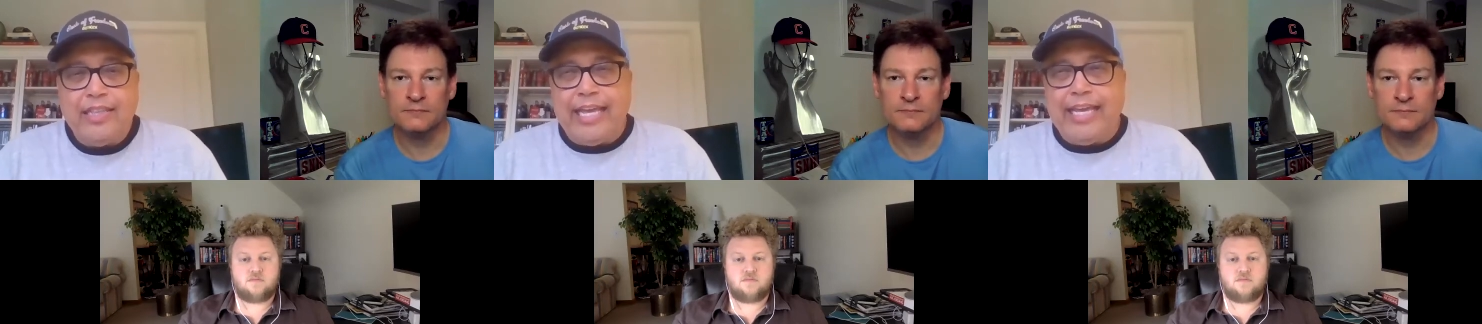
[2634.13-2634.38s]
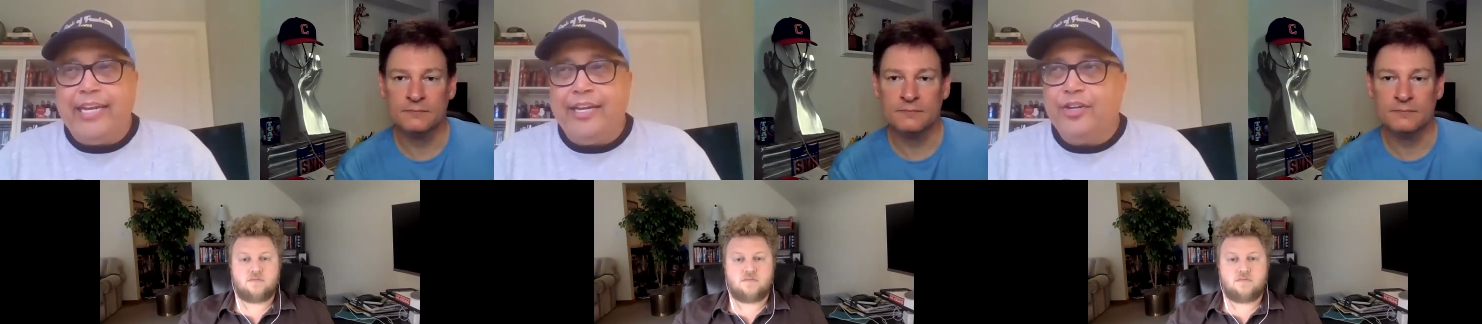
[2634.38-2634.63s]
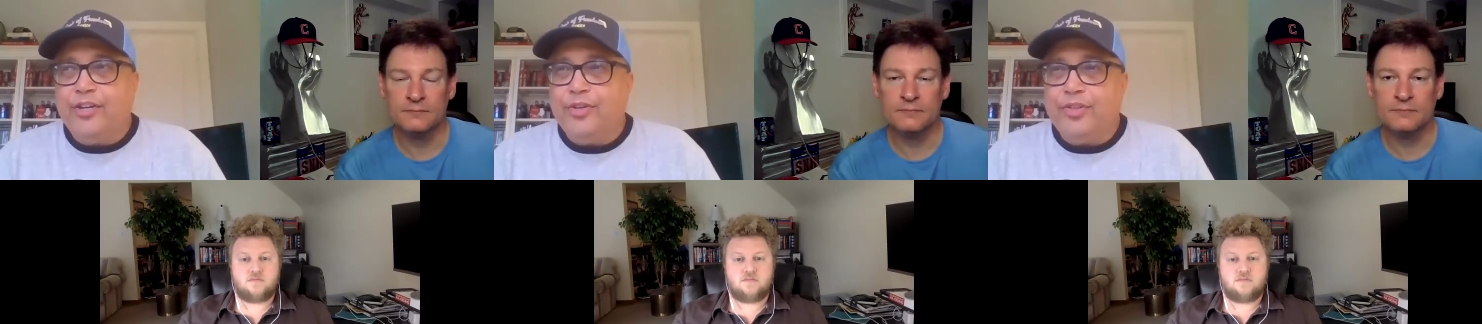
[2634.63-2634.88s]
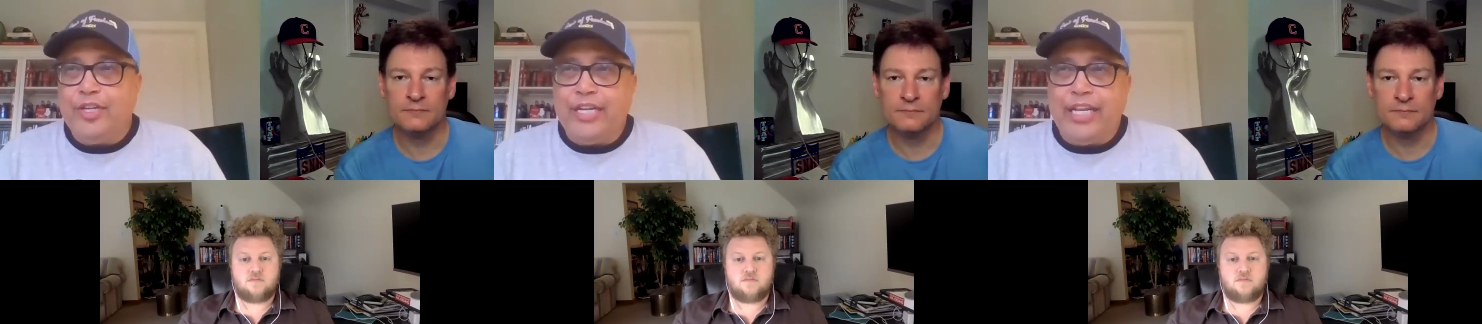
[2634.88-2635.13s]
Speaker 1: they
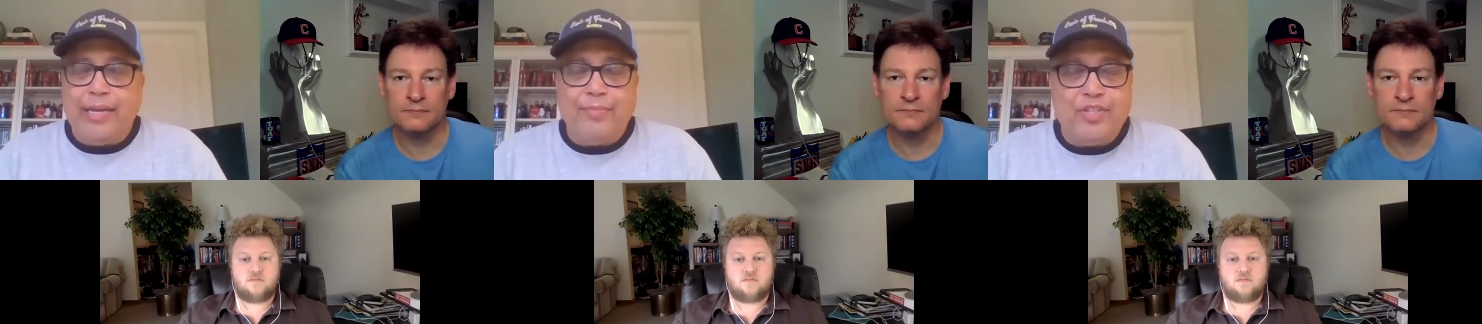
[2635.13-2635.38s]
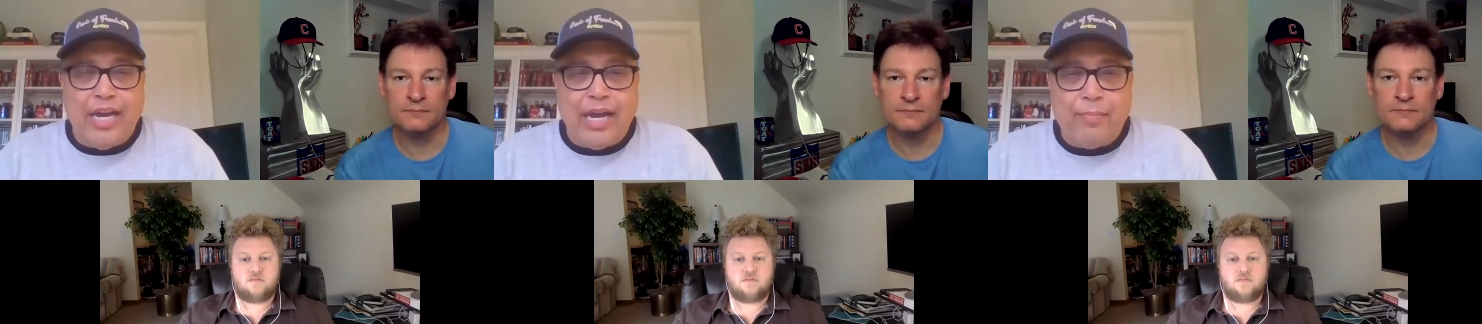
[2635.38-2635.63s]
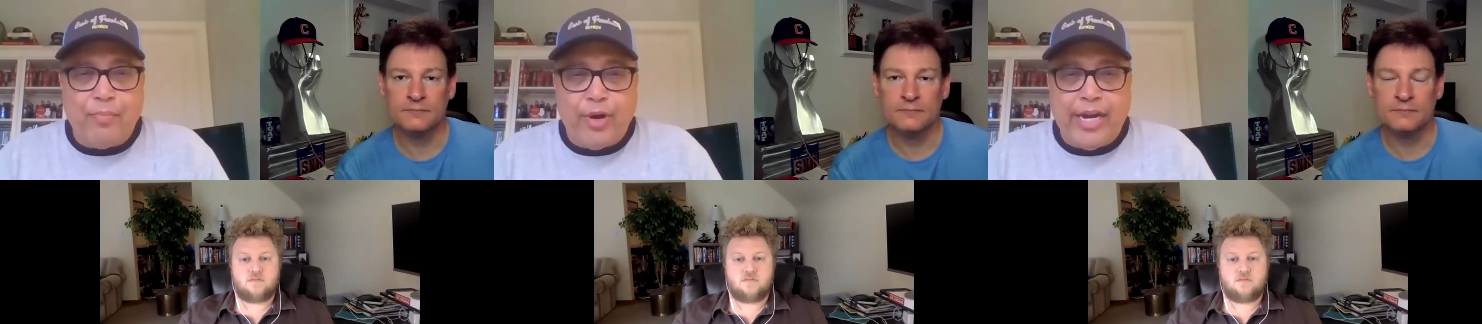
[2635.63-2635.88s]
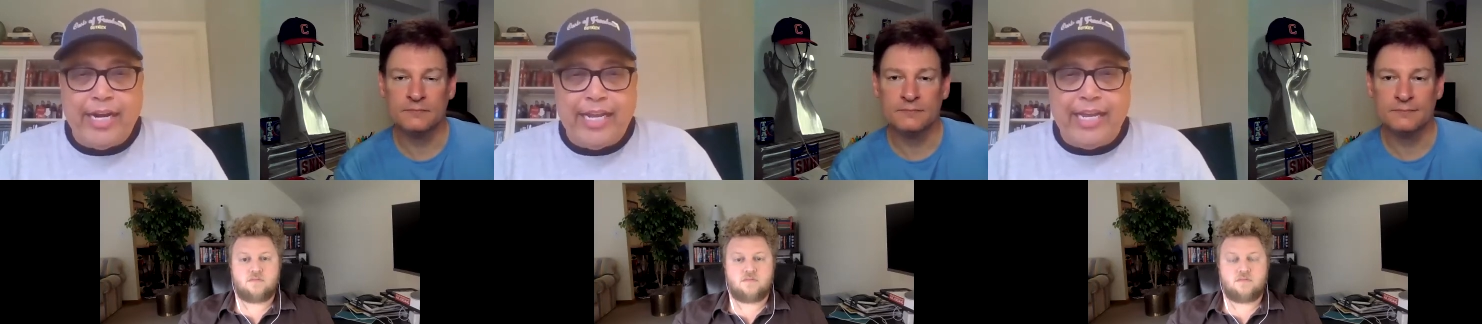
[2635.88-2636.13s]
hear the name Tom
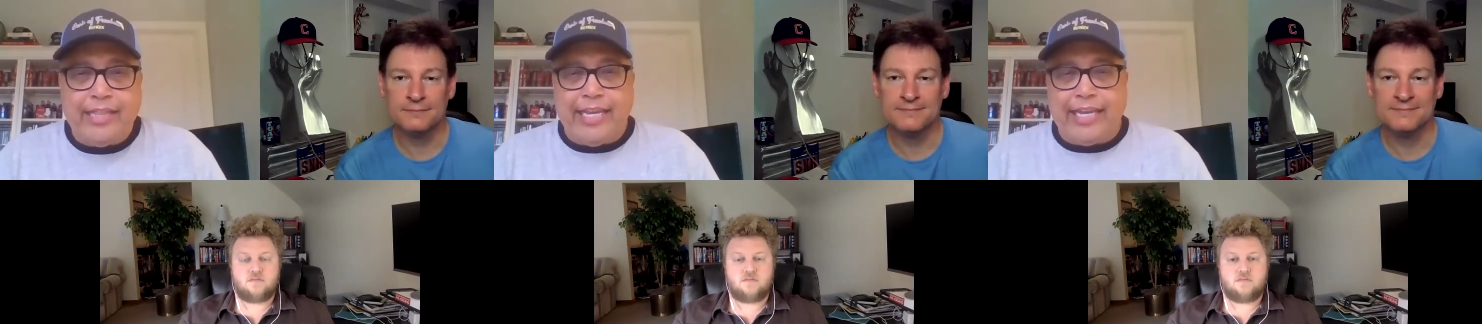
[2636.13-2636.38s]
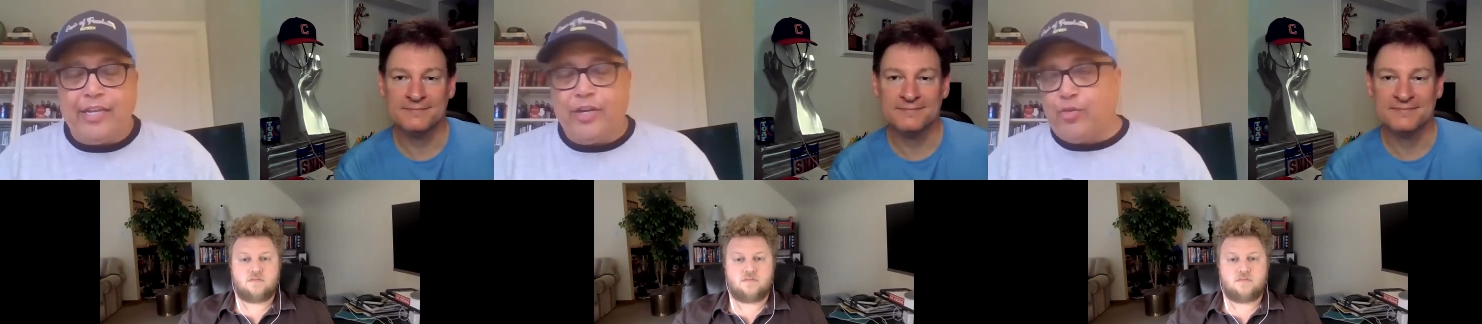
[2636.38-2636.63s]
Brady and they